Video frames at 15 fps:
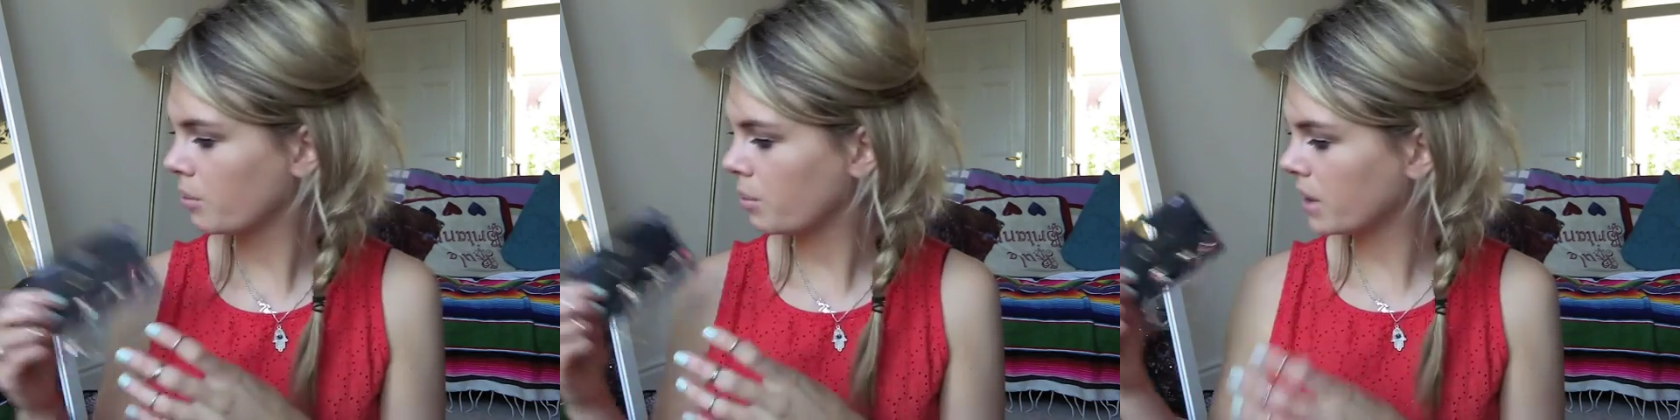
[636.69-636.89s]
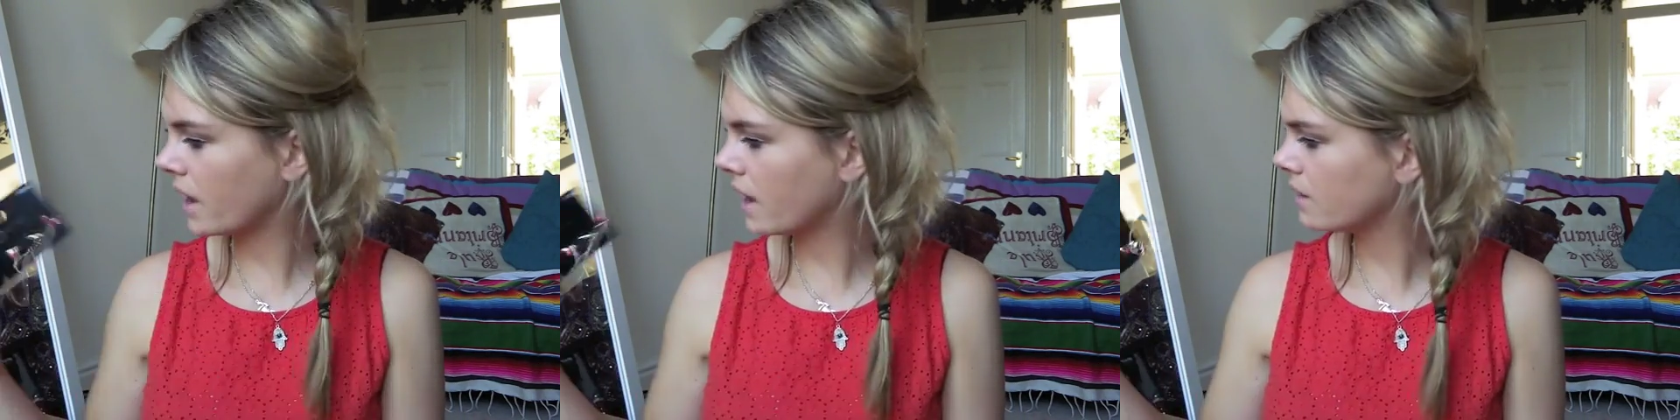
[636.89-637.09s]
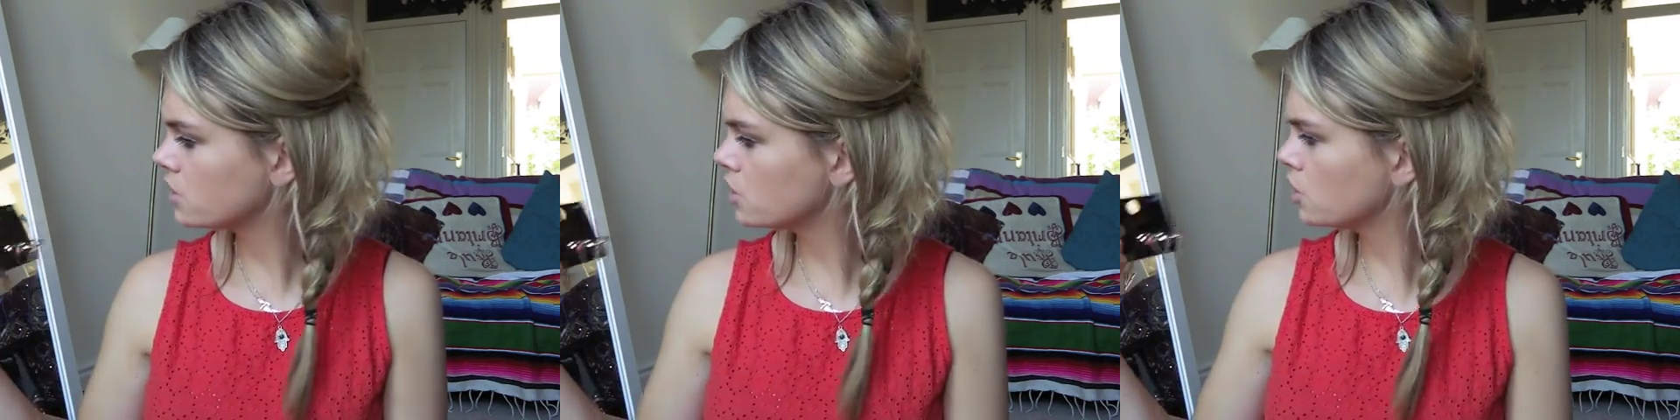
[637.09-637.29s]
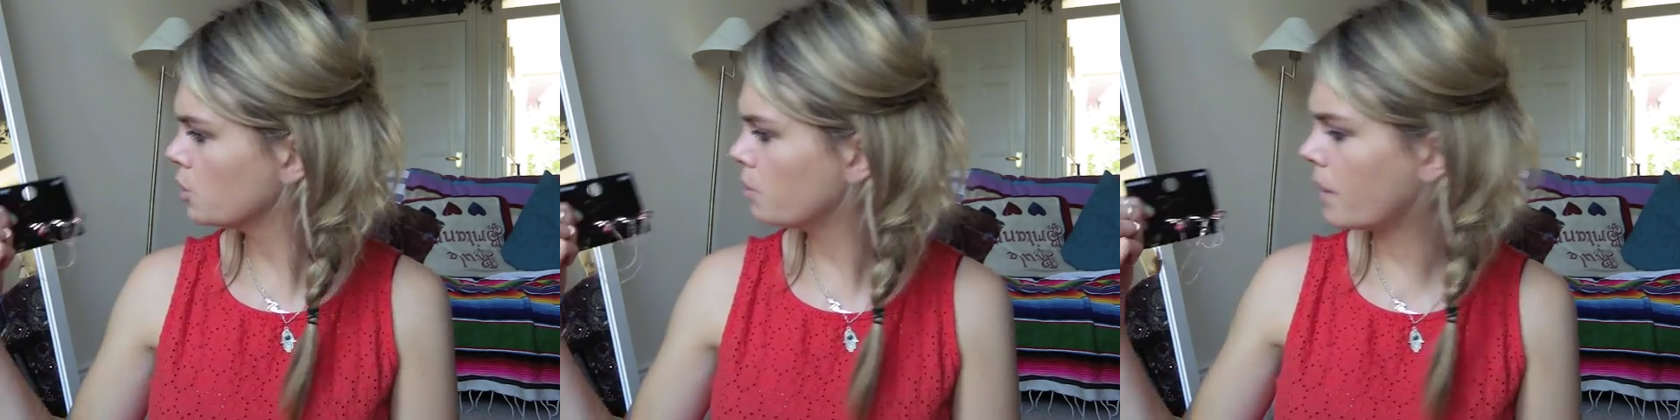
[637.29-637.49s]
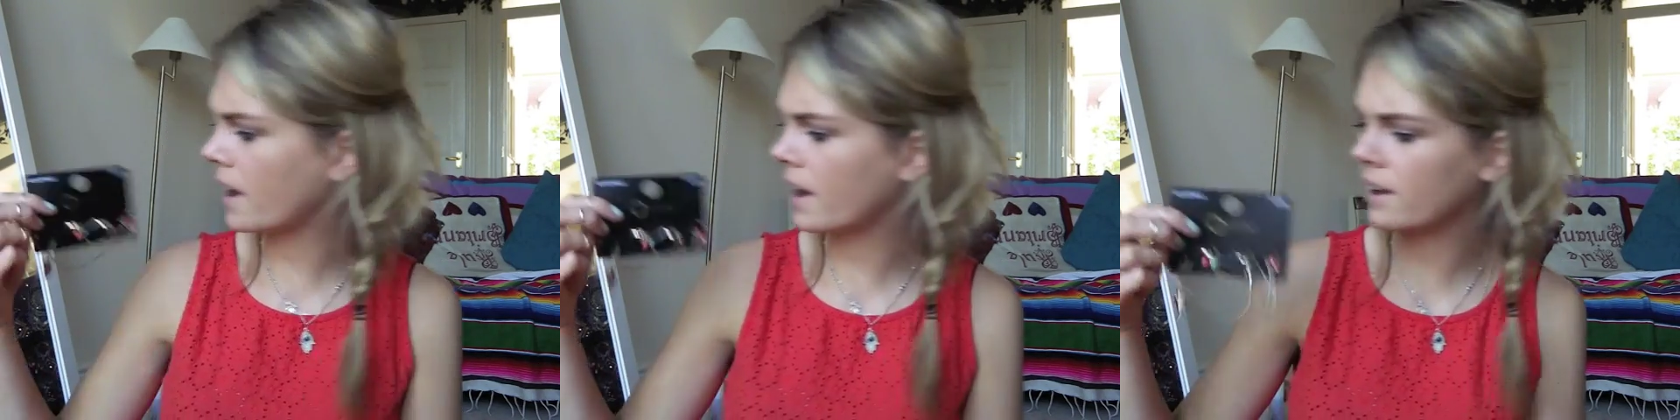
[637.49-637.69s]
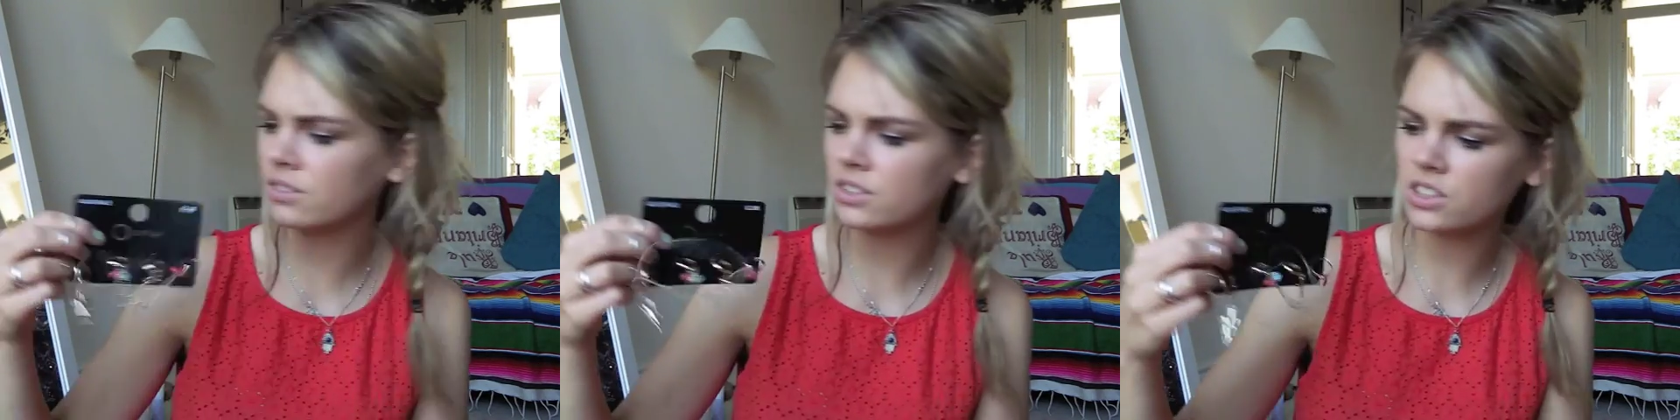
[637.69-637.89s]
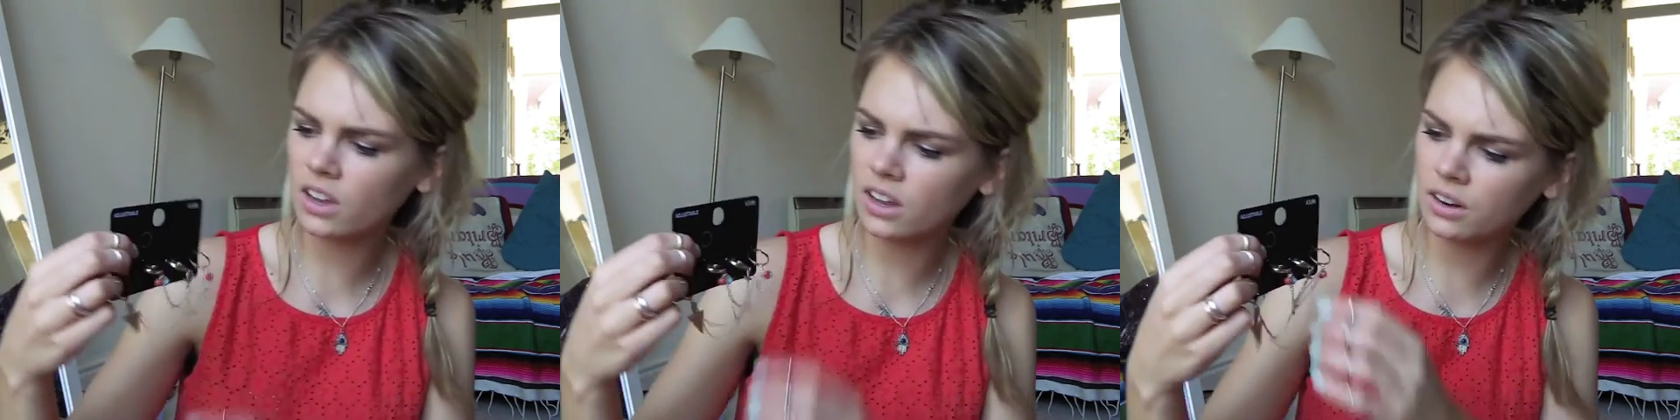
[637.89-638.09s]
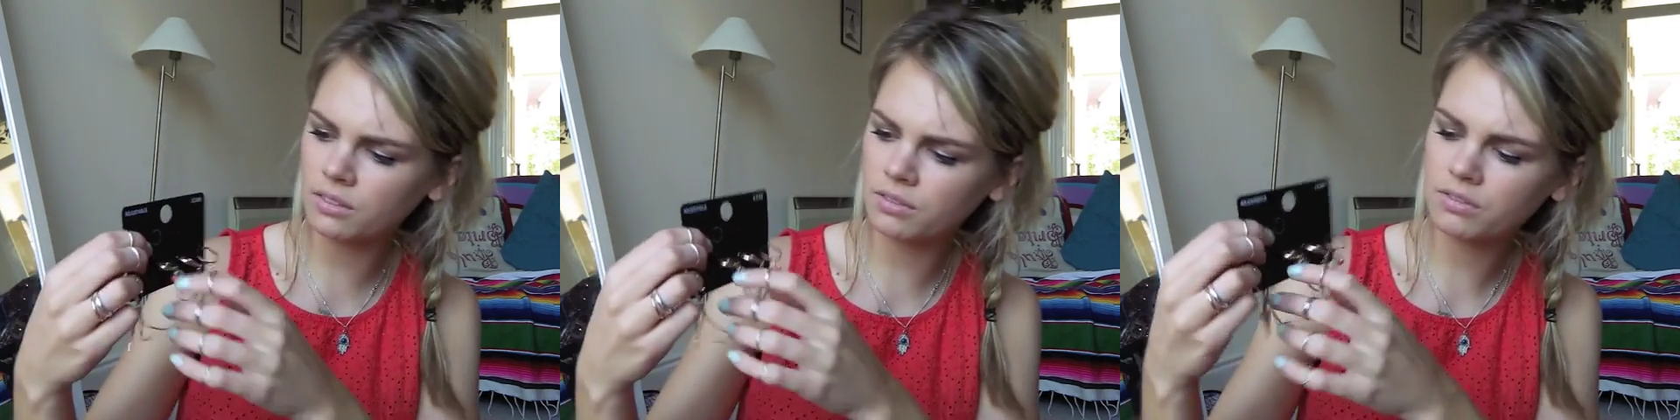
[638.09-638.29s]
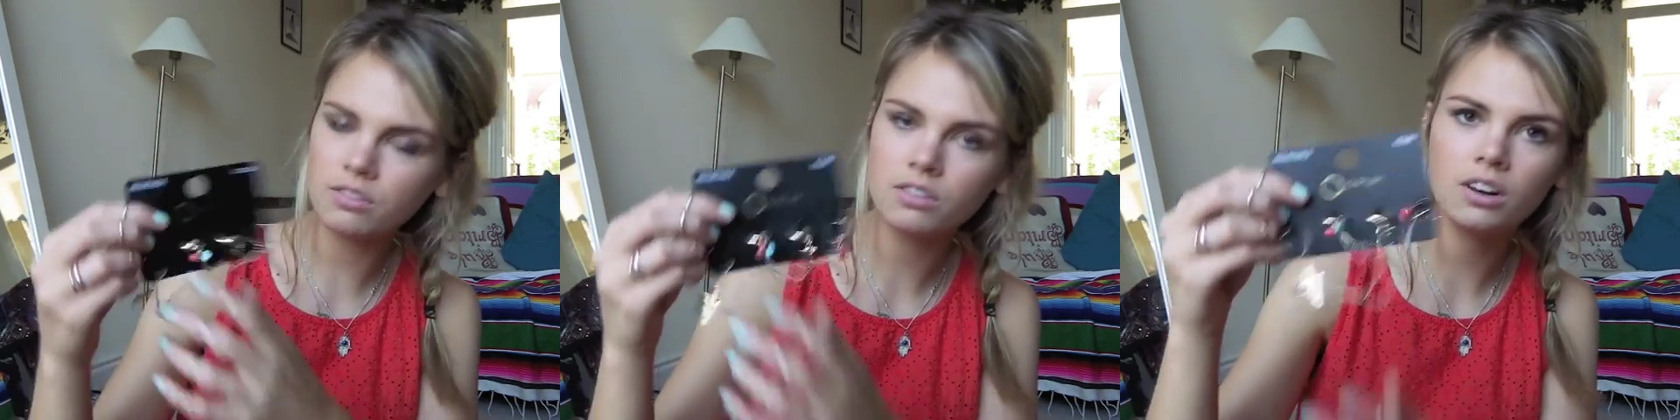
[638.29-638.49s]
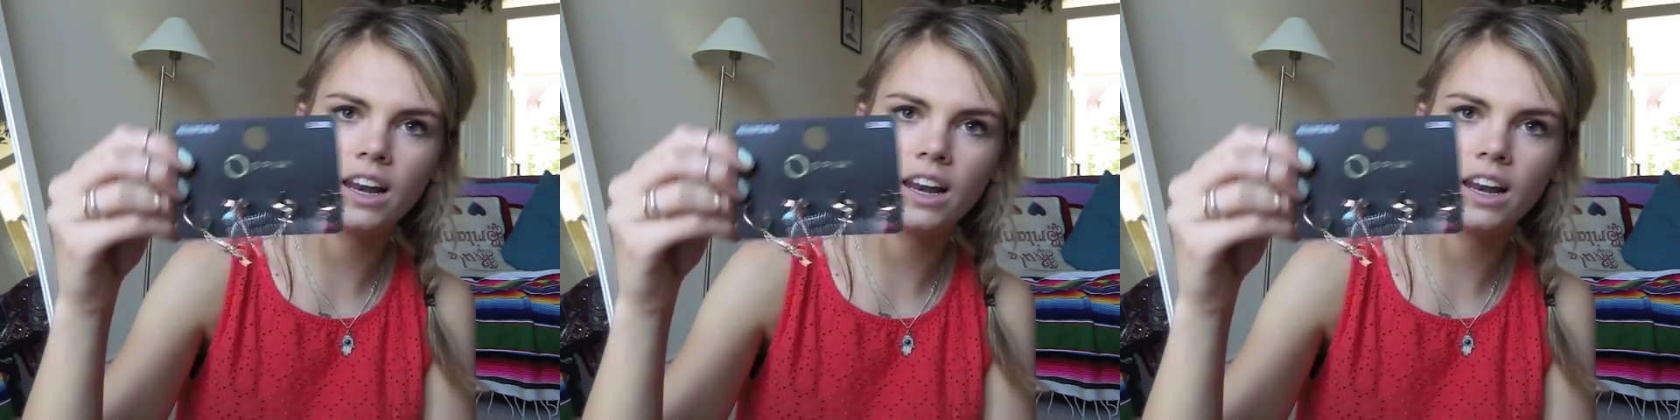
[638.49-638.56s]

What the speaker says: But yeah, £2, kind of